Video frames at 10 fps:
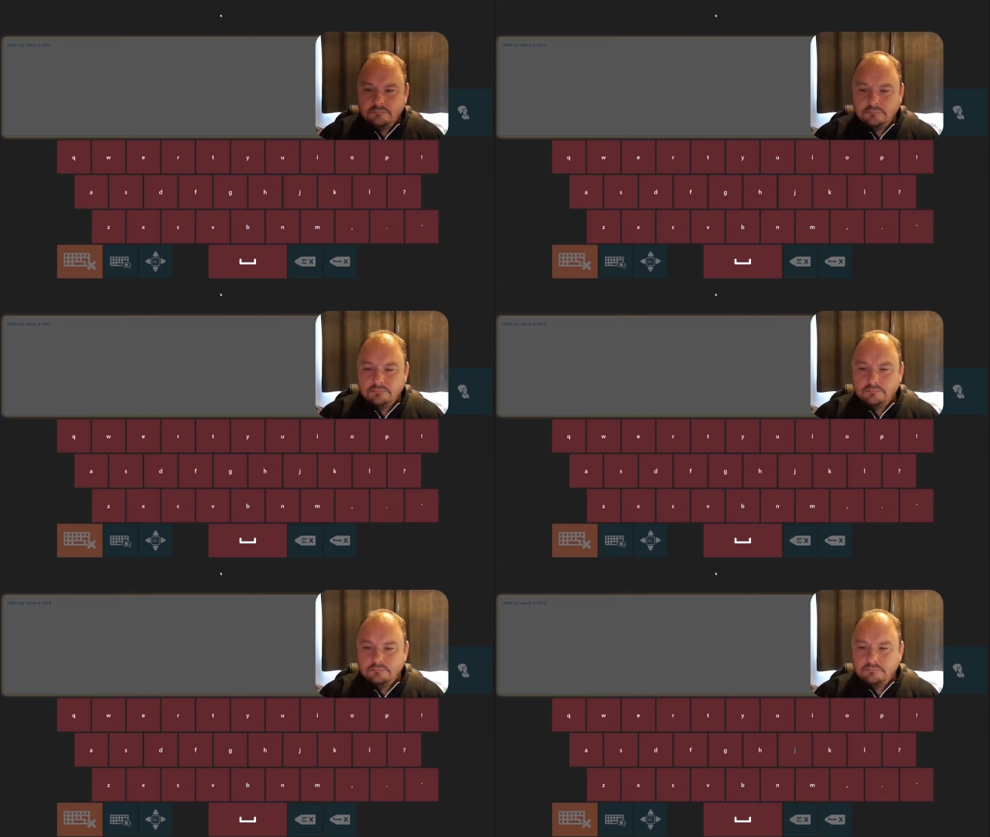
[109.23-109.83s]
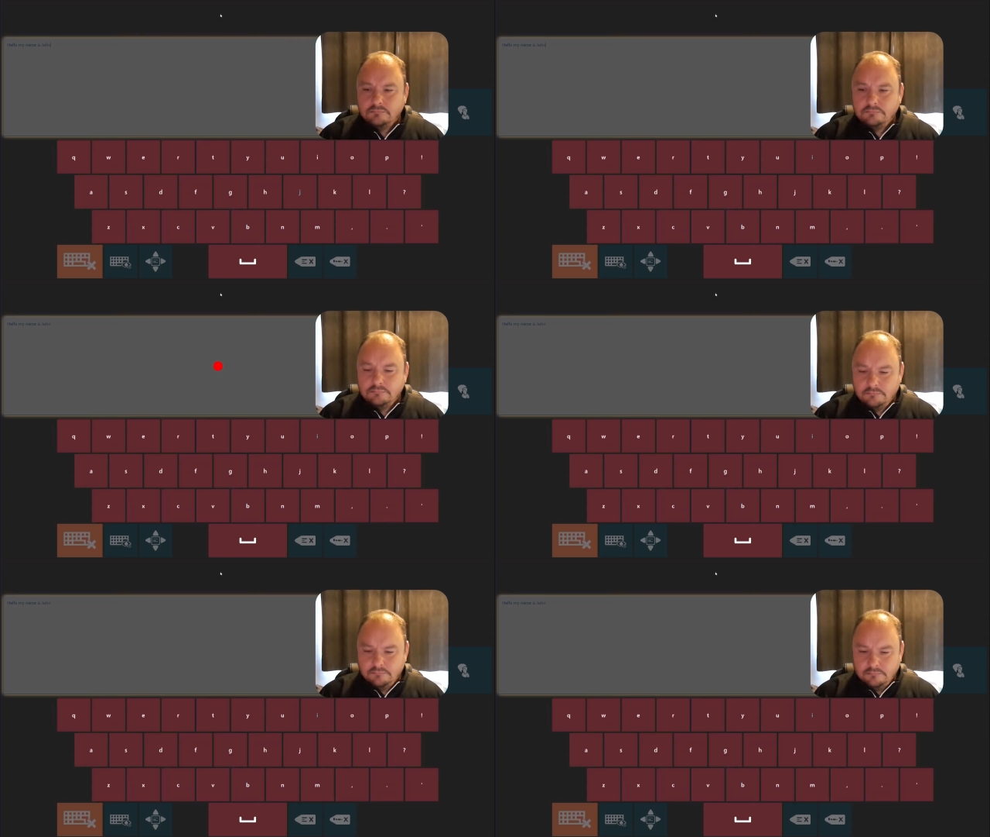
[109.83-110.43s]

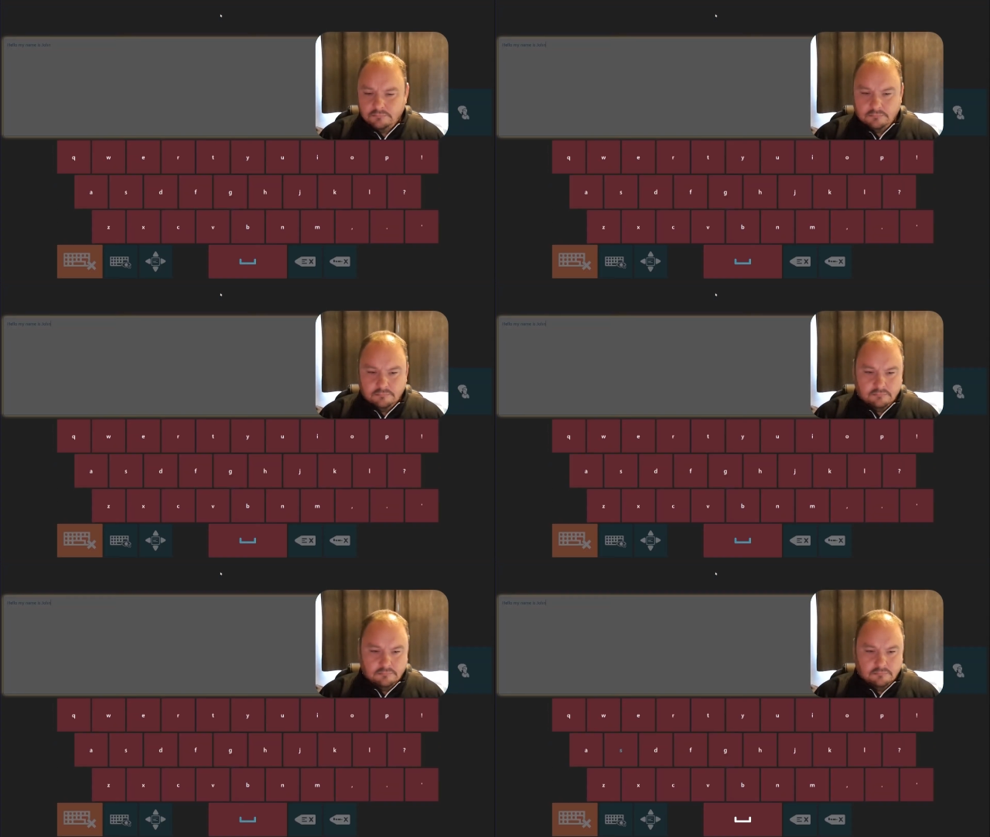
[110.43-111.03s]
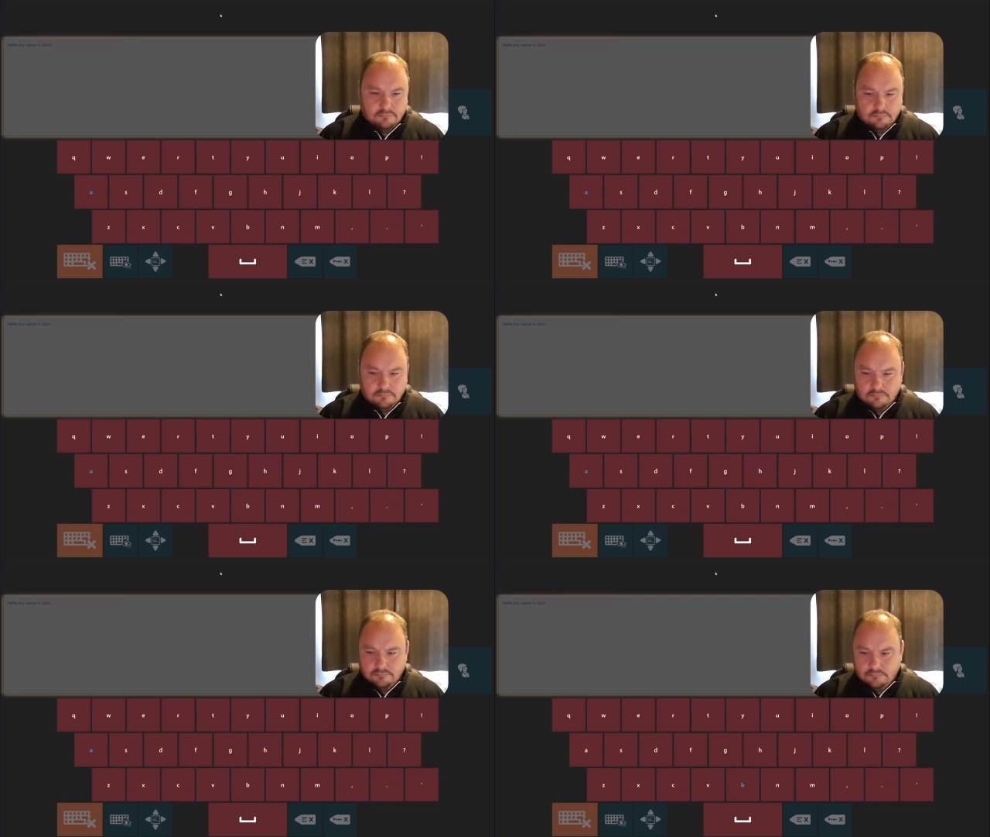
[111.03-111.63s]

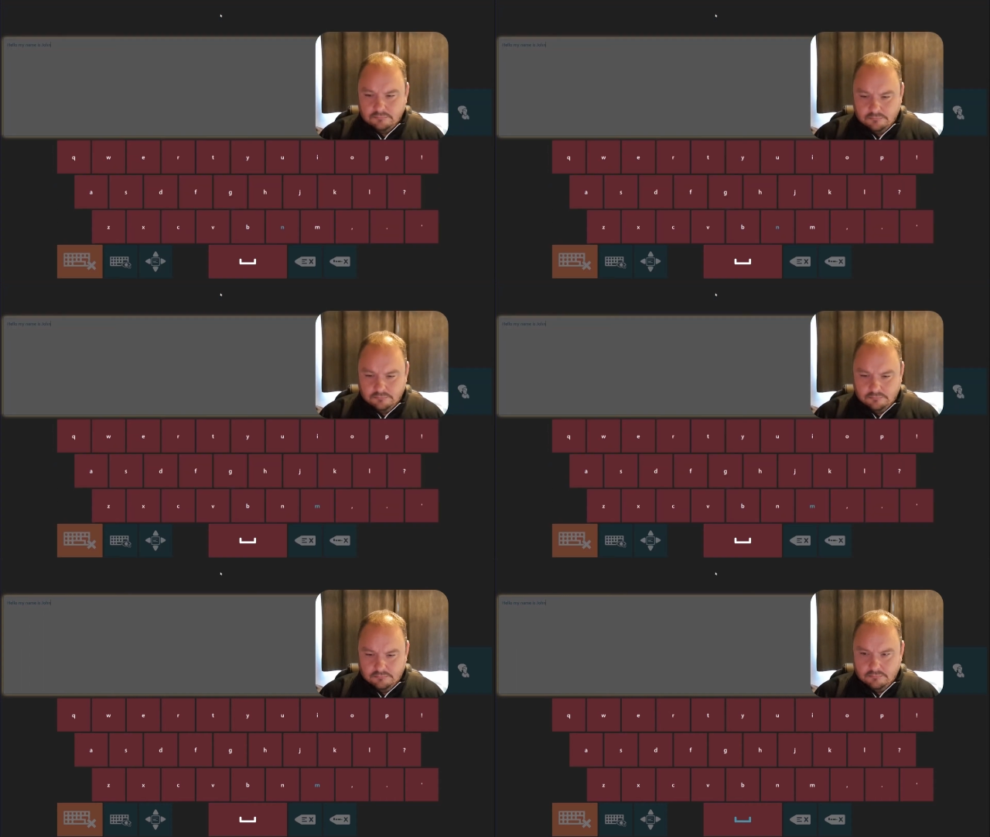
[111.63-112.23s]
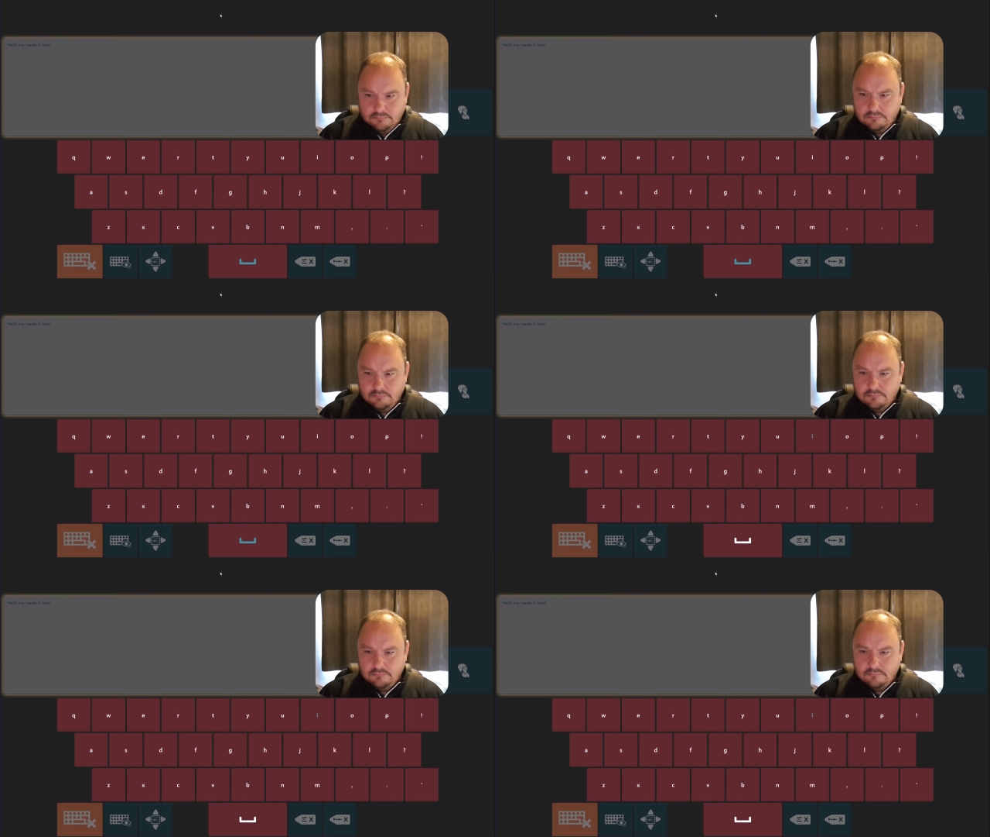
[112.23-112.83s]

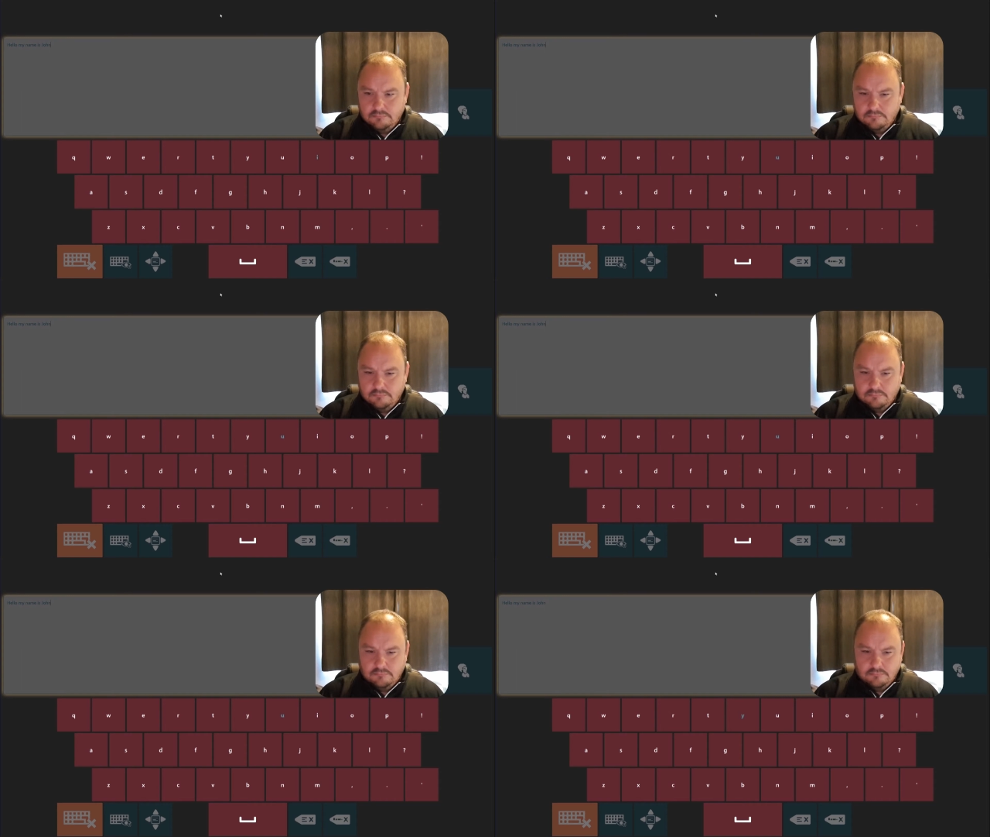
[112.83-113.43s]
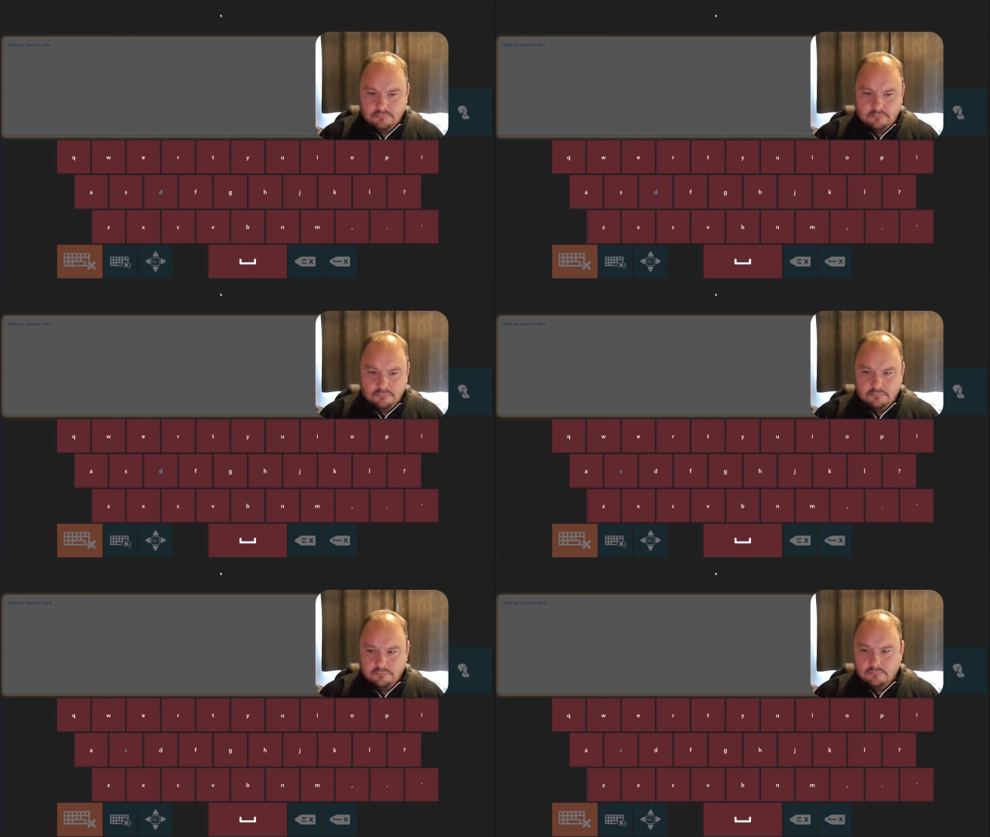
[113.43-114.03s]

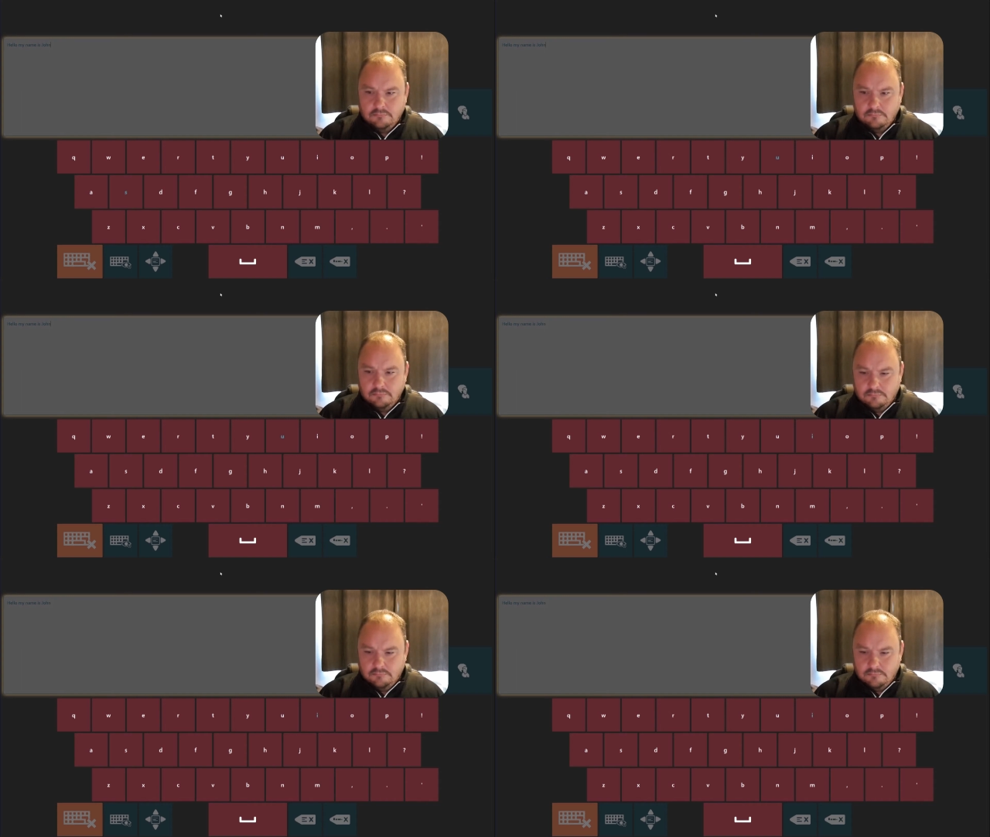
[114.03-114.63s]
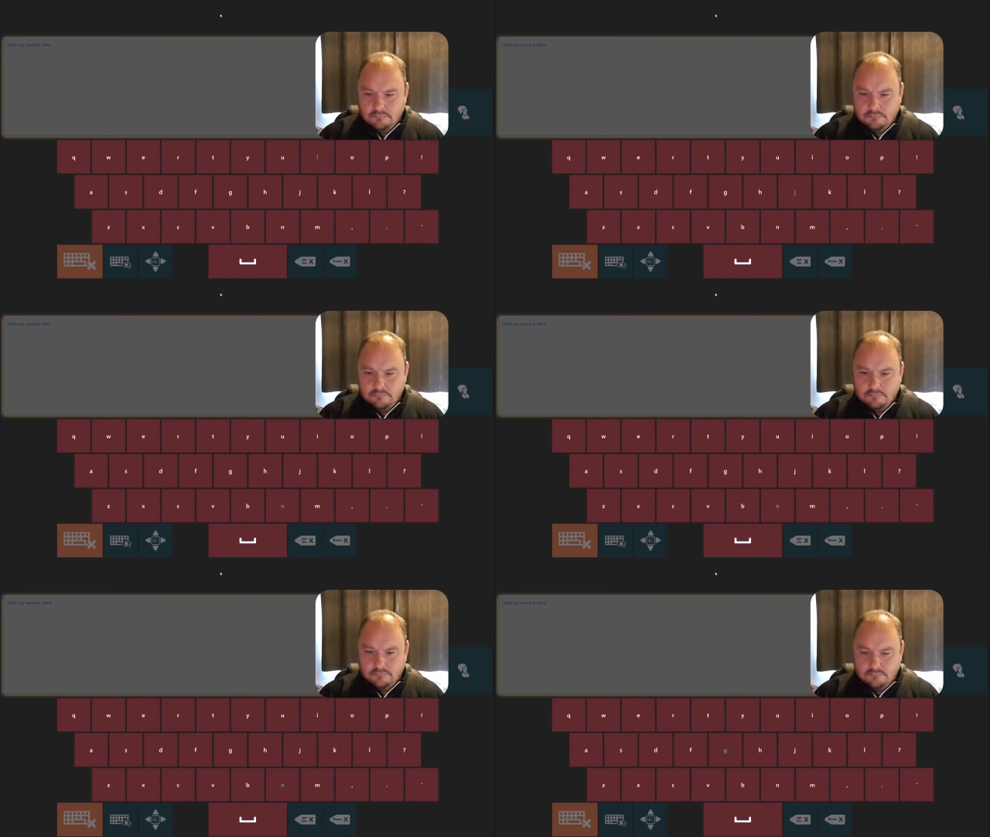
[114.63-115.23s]

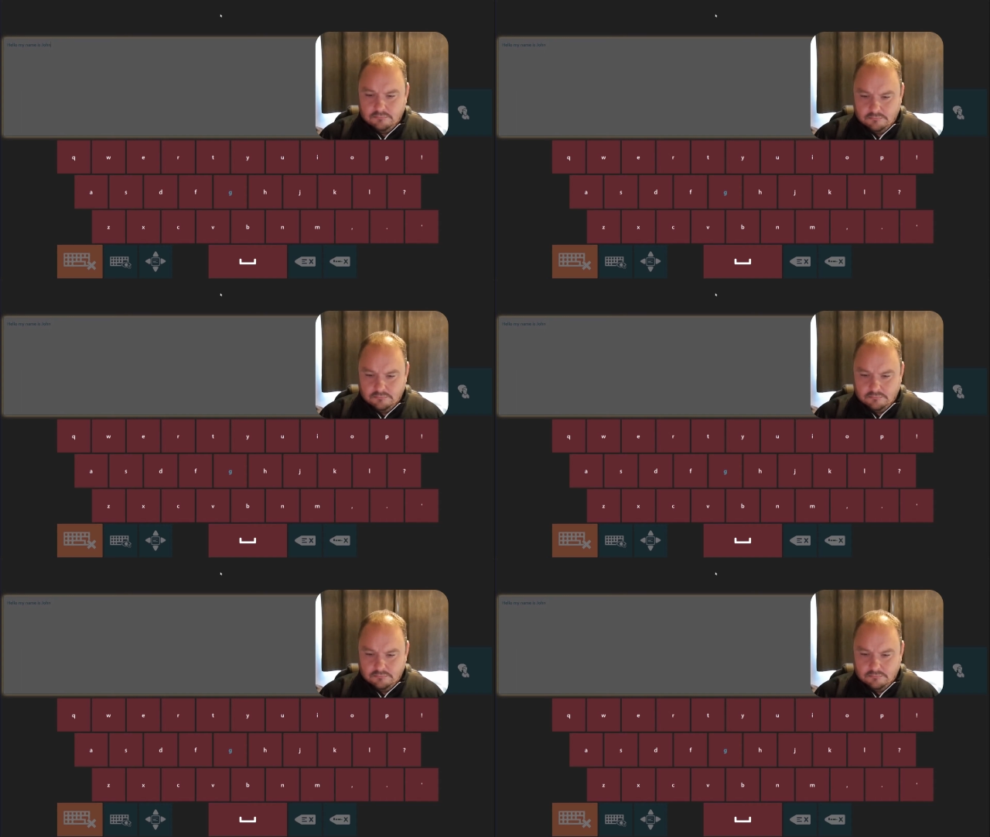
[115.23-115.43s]
Nobody speaks.